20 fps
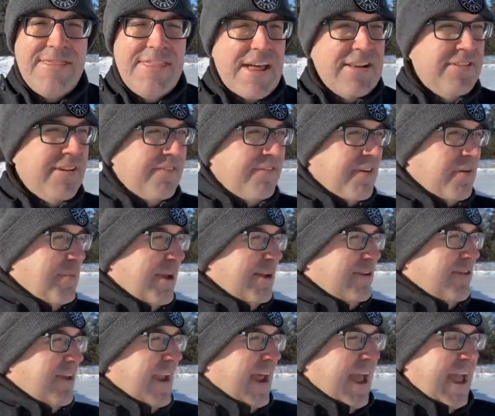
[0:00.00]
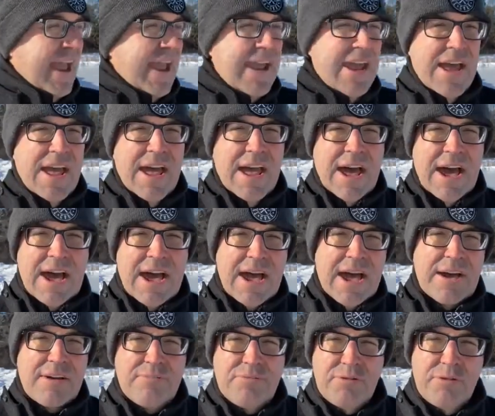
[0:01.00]
That's it for me today.
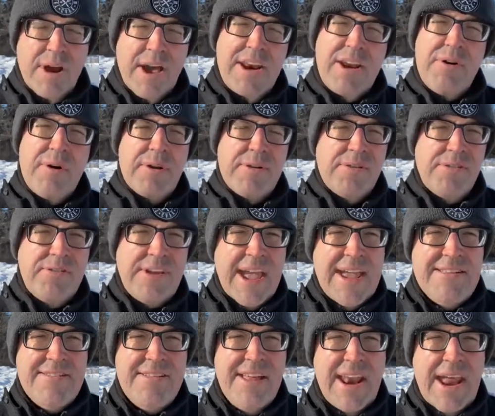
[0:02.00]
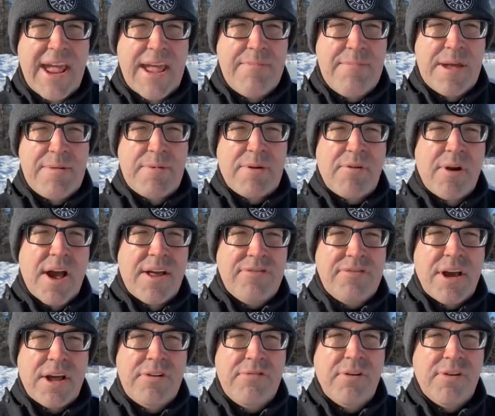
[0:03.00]
Try to go out and skate today, maybe
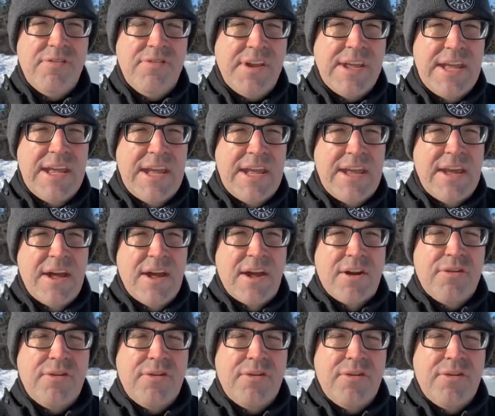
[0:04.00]
cross-country ski,